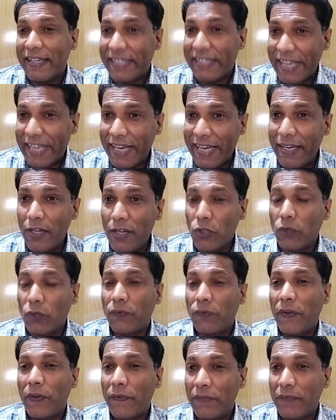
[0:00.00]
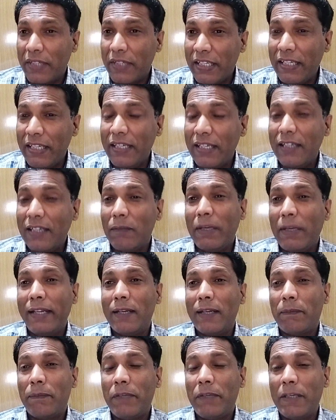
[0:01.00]
ten to fifteen
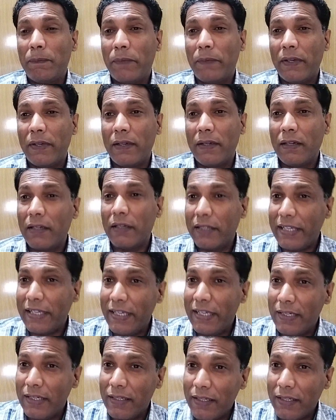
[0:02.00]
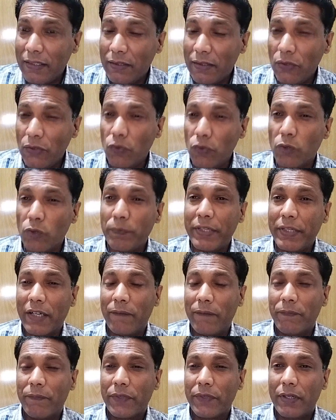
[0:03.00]
million people in Ethiopia,